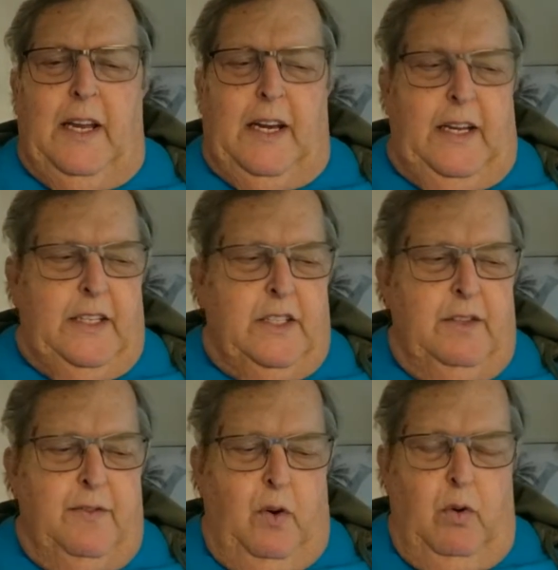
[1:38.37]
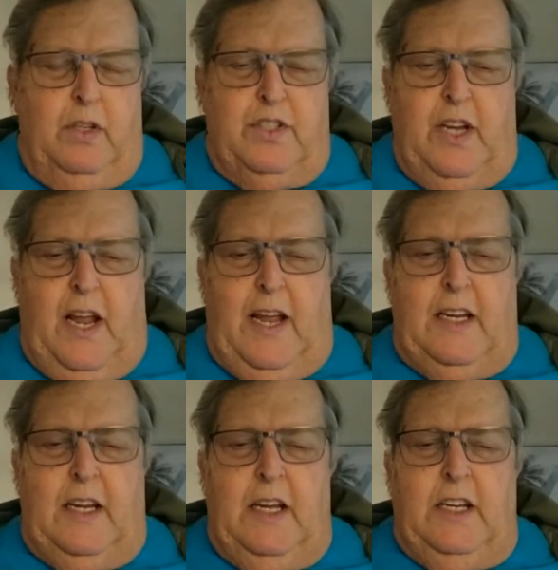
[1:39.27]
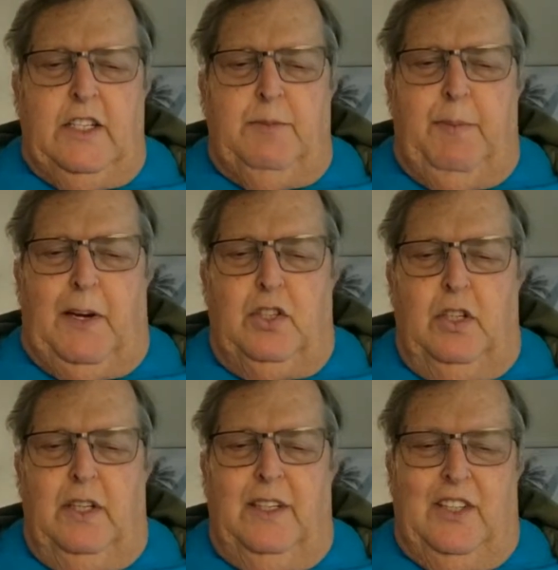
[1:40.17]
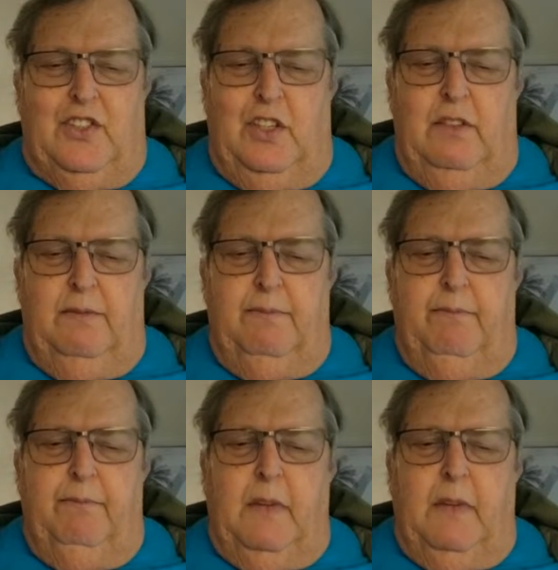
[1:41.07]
It is, of course, a special edition